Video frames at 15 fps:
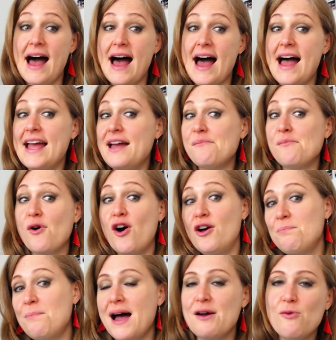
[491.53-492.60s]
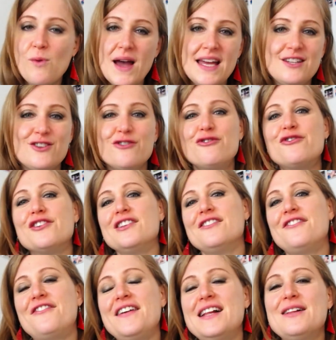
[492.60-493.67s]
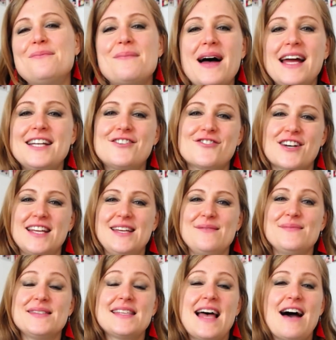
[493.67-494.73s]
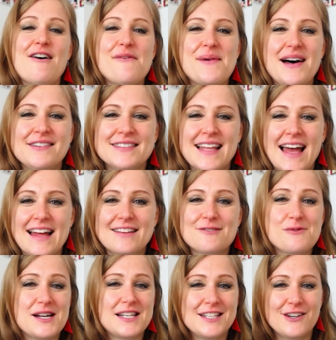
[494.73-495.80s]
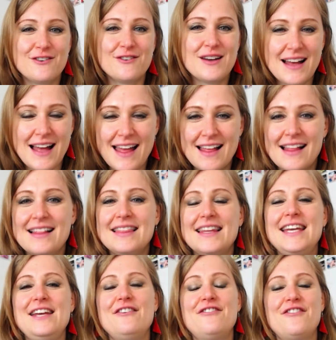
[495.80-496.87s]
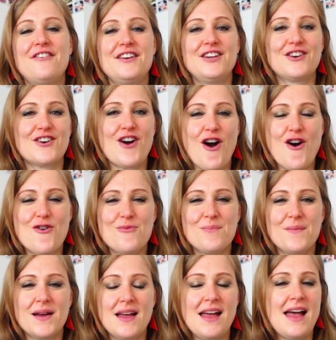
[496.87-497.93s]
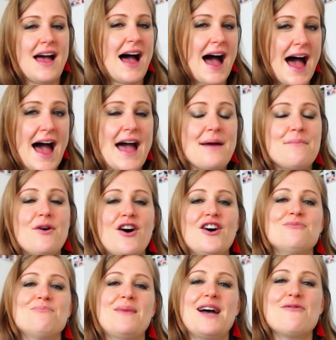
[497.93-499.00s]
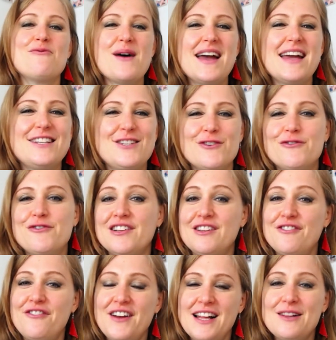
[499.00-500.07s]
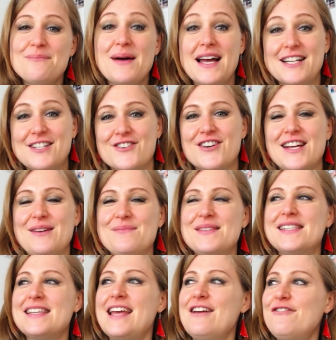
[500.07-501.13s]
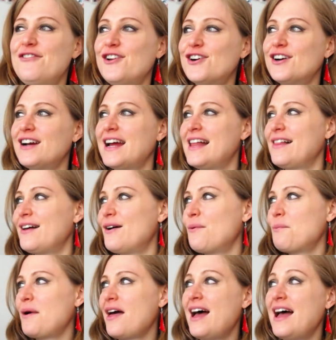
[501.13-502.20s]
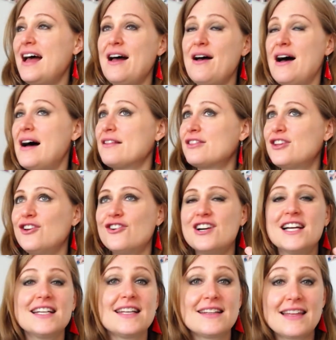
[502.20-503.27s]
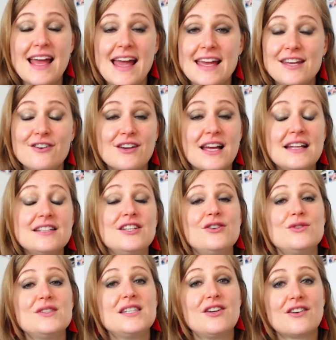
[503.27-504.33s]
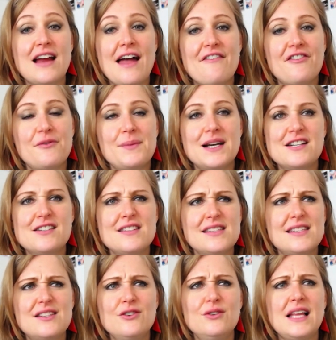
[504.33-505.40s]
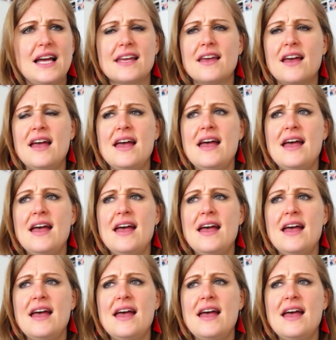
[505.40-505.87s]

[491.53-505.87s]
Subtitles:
I am on my way to fulfill my dreams. How about that when you leave your home? I'm on my way to fulfill my dreams. If during the day, you can use your affirmations too, like